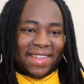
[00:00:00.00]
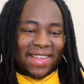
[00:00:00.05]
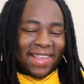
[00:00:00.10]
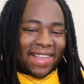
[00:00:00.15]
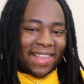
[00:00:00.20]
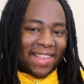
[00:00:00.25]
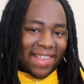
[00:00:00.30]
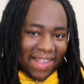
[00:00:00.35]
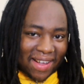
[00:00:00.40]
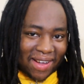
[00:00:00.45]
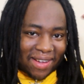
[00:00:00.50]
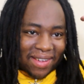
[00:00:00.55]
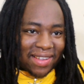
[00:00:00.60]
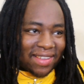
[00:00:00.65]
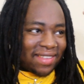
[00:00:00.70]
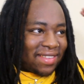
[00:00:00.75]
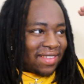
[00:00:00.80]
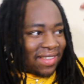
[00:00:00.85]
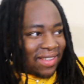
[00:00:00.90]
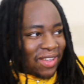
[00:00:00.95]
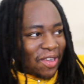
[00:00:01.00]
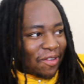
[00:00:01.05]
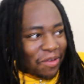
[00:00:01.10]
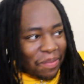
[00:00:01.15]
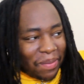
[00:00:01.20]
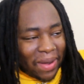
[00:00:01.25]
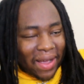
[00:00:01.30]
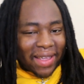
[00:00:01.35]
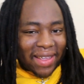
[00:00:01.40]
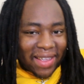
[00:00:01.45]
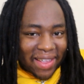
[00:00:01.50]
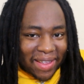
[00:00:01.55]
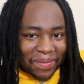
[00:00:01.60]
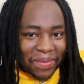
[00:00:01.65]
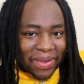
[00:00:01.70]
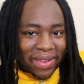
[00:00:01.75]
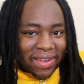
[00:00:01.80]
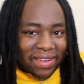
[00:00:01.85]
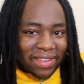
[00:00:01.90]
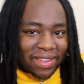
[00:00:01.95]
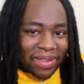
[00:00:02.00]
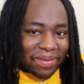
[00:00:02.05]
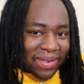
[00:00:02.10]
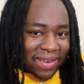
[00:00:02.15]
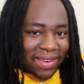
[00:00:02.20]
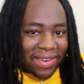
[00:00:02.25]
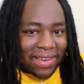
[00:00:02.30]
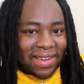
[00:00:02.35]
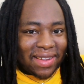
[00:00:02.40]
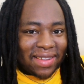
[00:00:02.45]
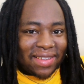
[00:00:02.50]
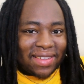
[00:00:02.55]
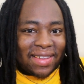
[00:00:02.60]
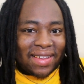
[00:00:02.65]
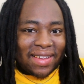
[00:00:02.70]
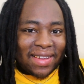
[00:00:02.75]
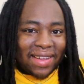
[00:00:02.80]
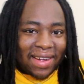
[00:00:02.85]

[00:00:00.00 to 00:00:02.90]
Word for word: And y'all can see over my head because I'm this.